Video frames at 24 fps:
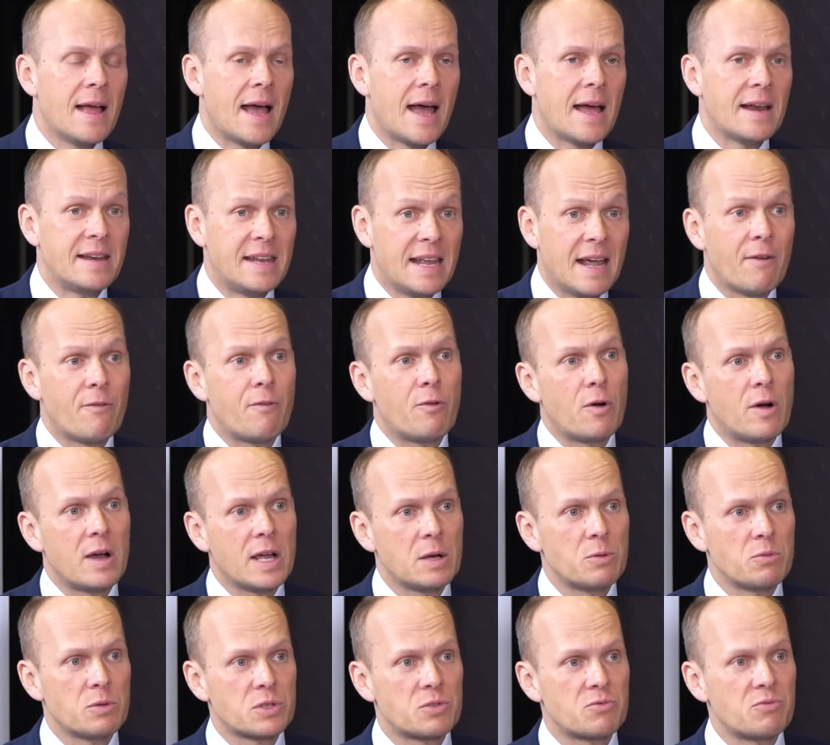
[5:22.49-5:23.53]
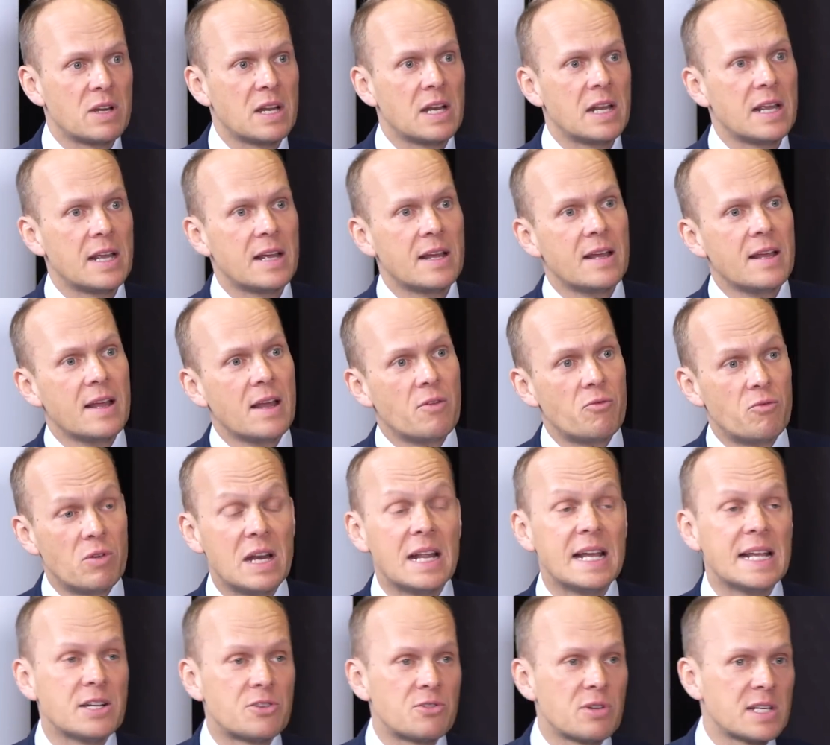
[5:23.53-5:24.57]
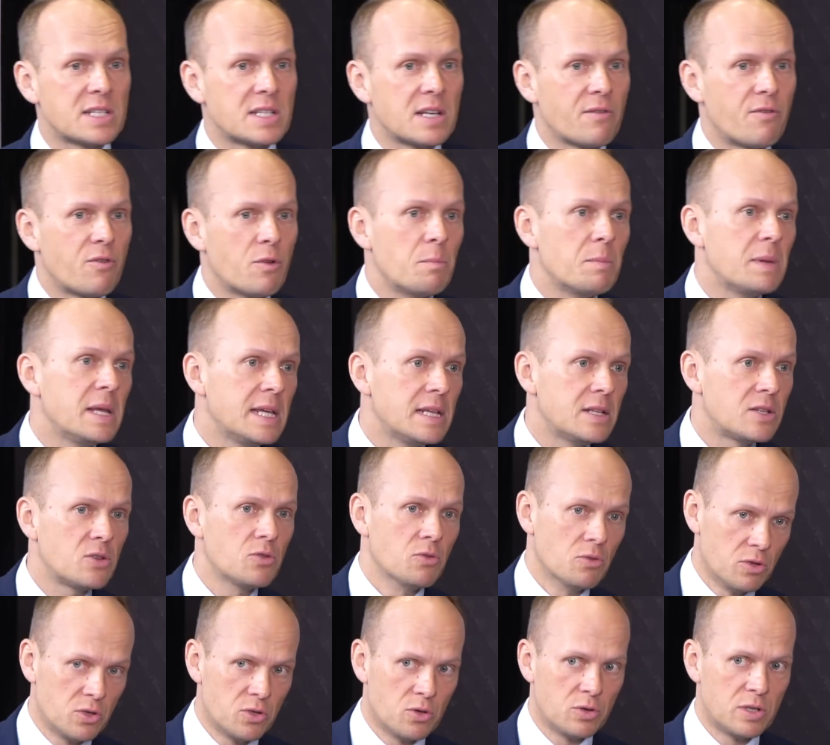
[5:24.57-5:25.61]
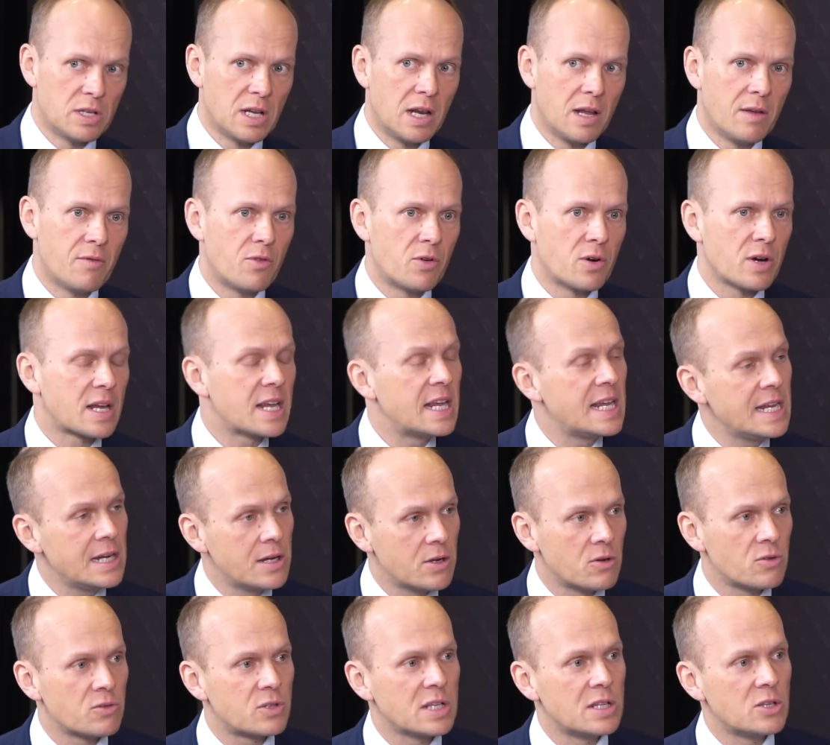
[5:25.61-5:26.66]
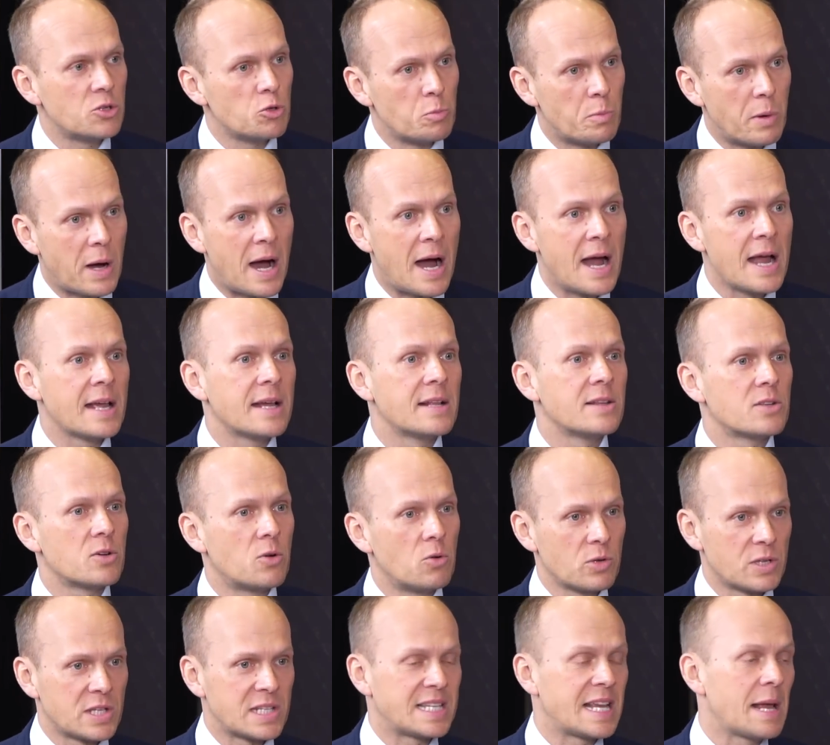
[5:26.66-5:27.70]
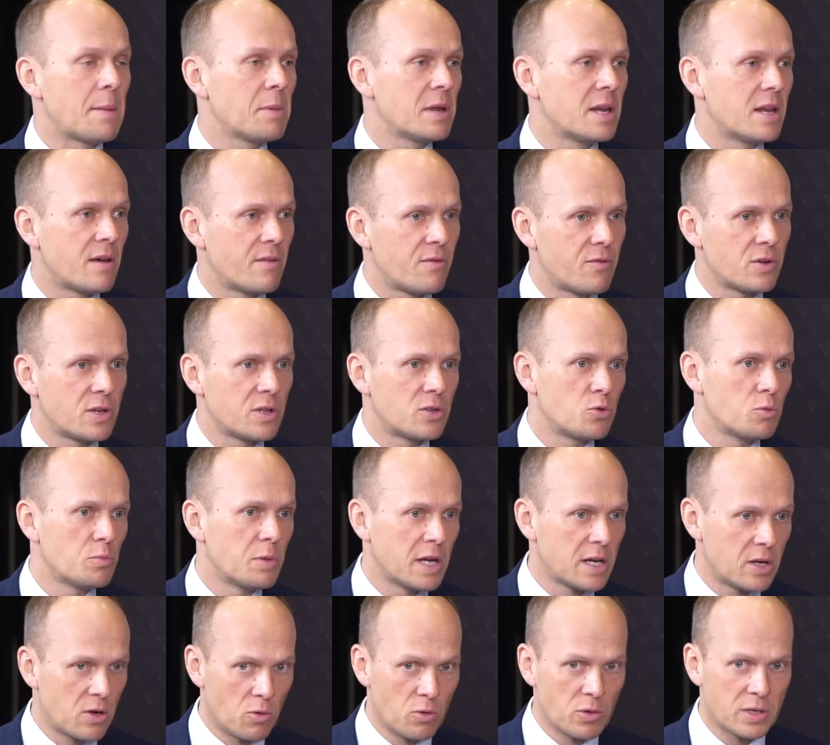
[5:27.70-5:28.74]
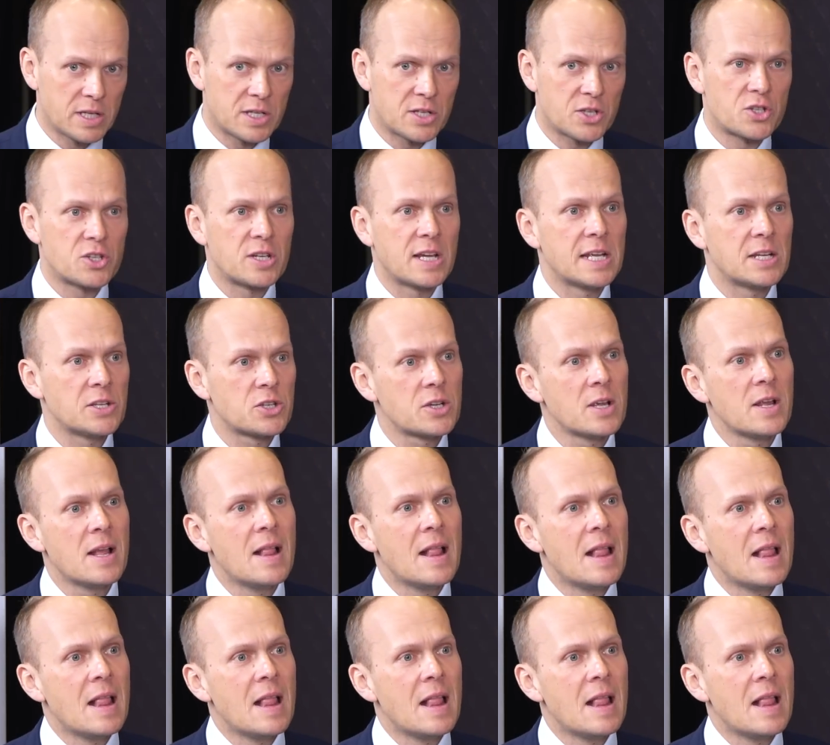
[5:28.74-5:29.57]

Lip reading: And therefore it was really interesting for me to deliver a keynote in Dubai and hold a seminar for the Dubai Gold Exchange,